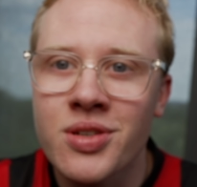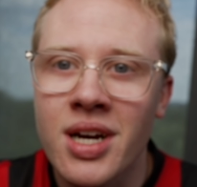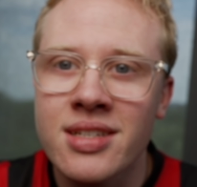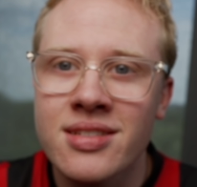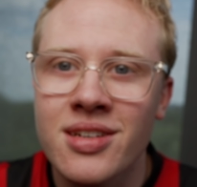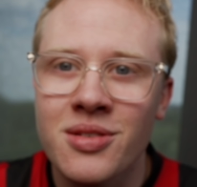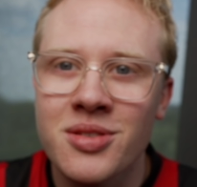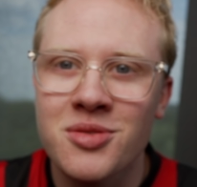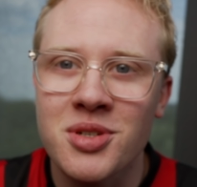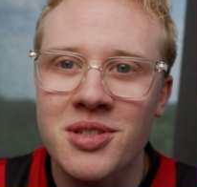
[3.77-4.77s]
you guys tell
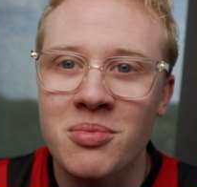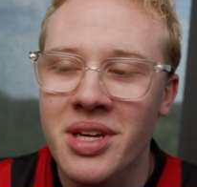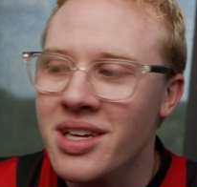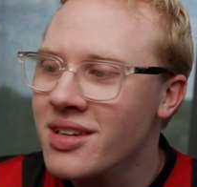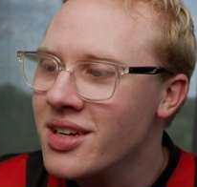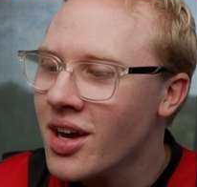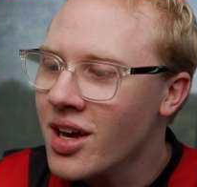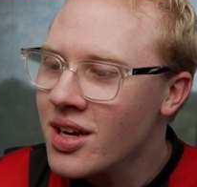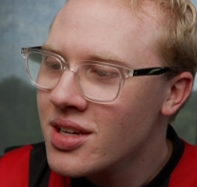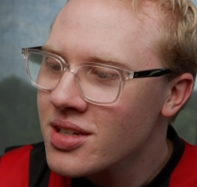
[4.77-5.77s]
this wasn't me?
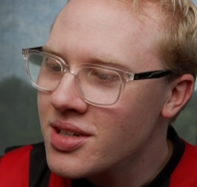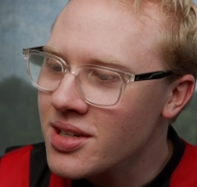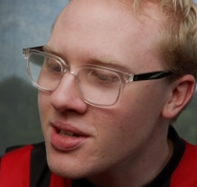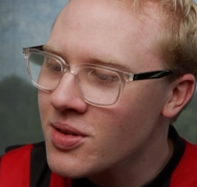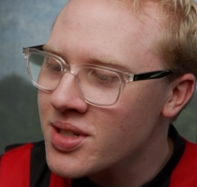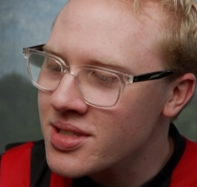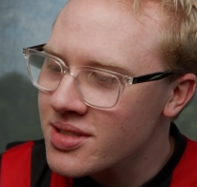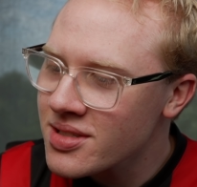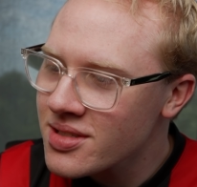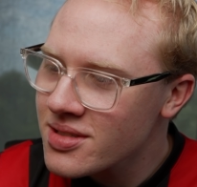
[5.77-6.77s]
You know,
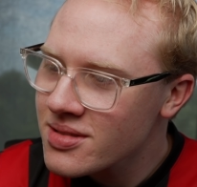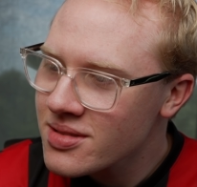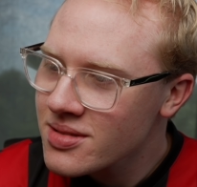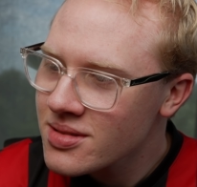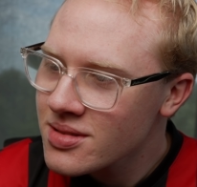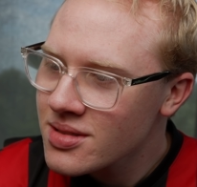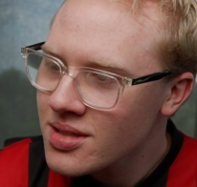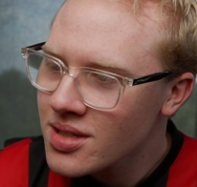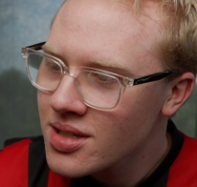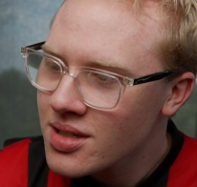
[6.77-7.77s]
cuz
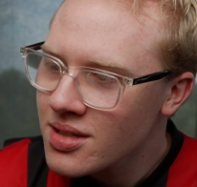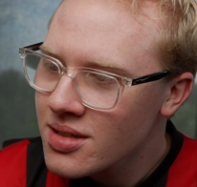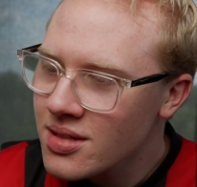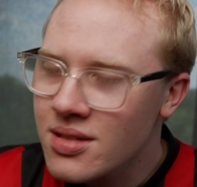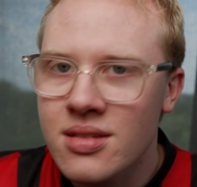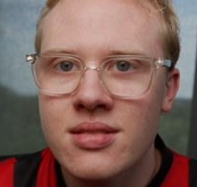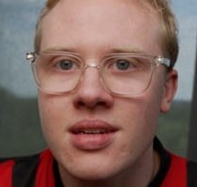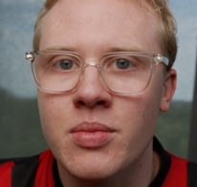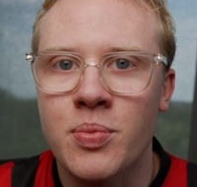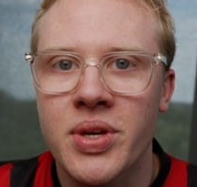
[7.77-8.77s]
cuz
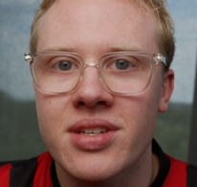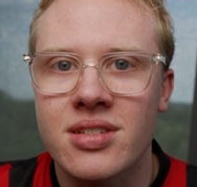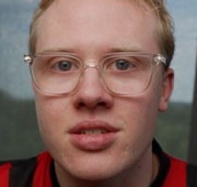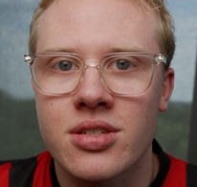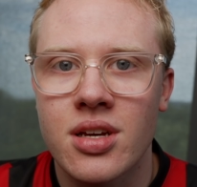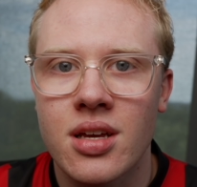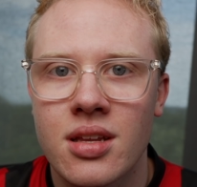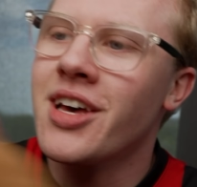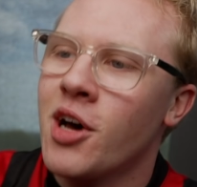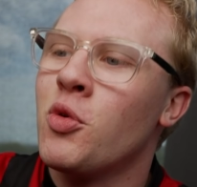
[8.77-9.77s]
I'm a piece of shit.
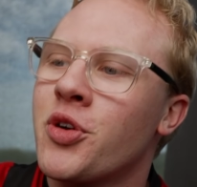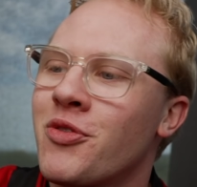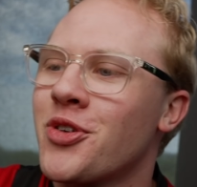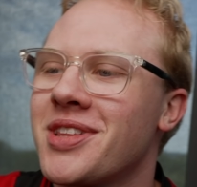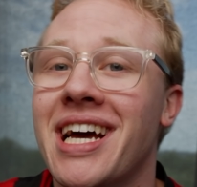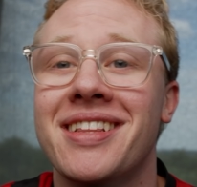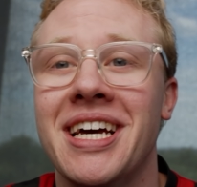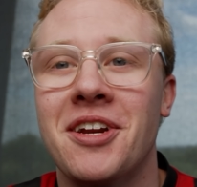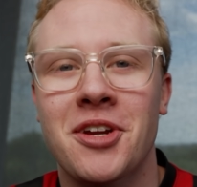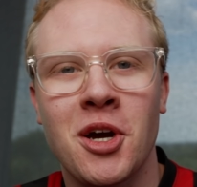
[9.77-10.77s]
Uh, we'll confront that
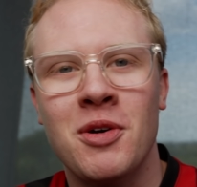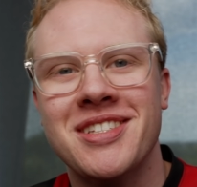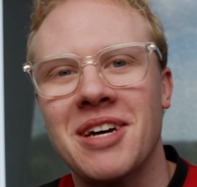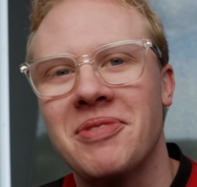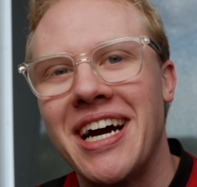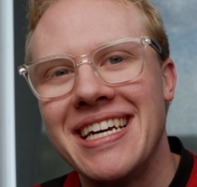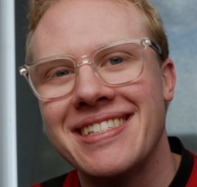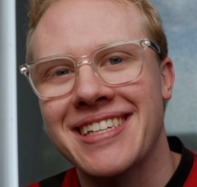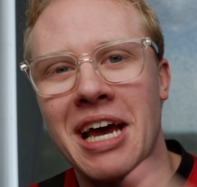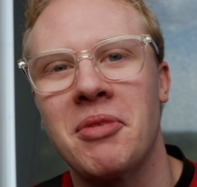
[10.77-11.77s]
later. Yo, what's up guys?
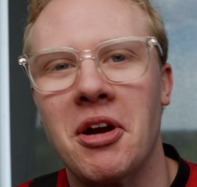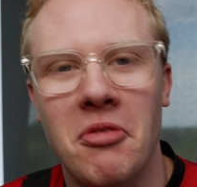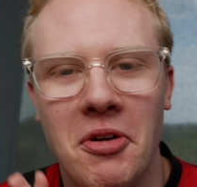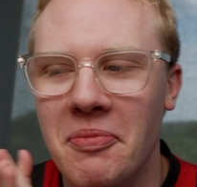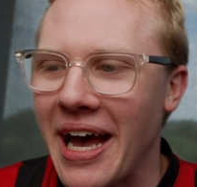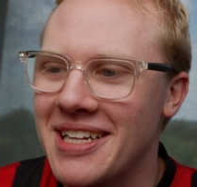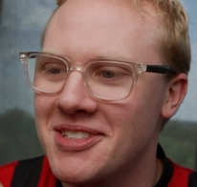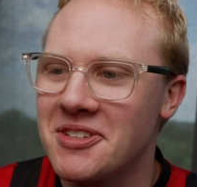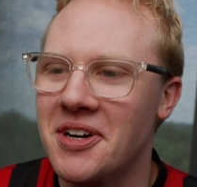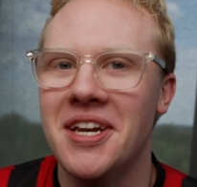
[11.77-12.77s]
Sam here. Welcome back
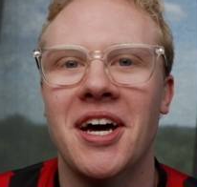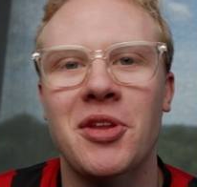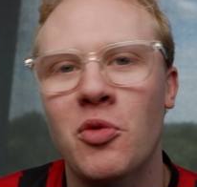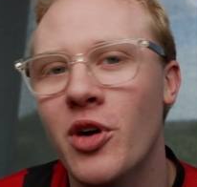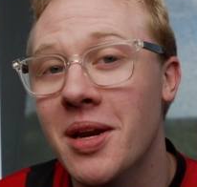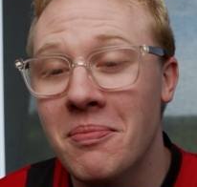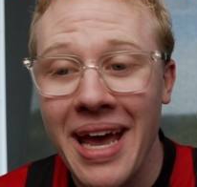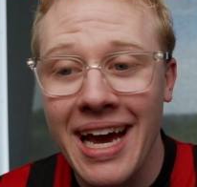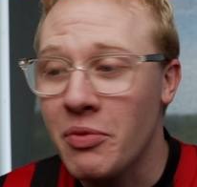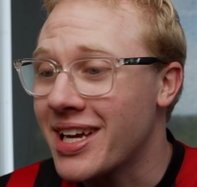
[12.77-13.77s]
to another one.
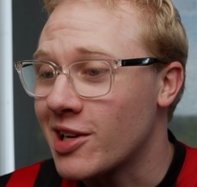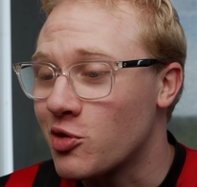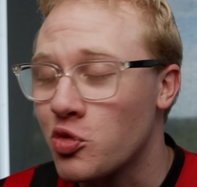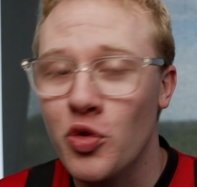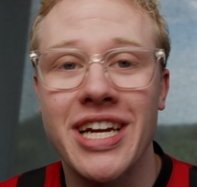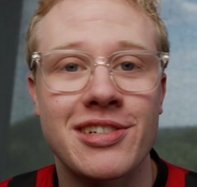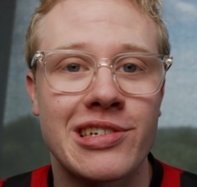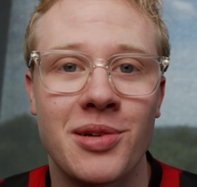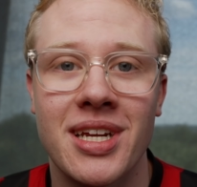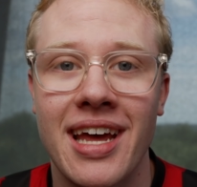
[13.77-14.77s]
Man, we got a great
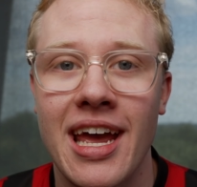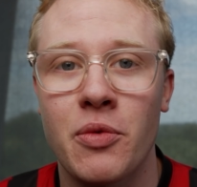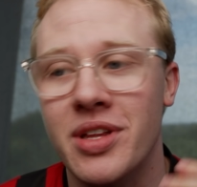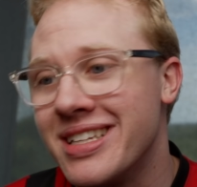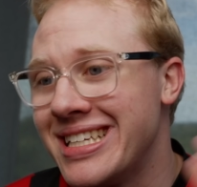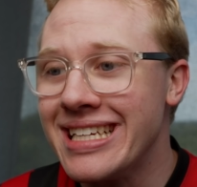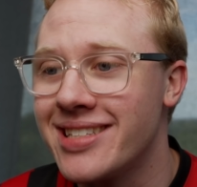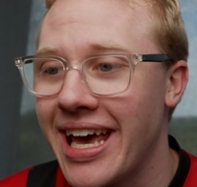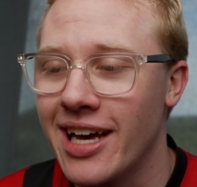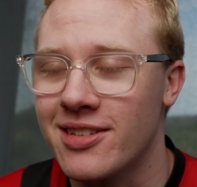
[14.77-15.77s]
show today with
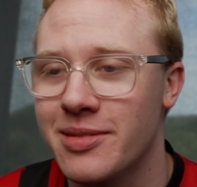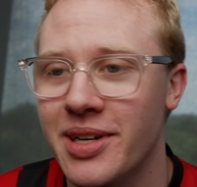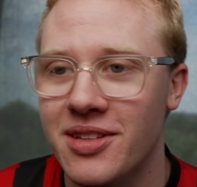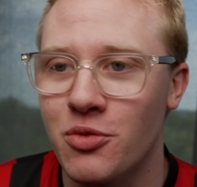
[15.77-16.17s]
details about the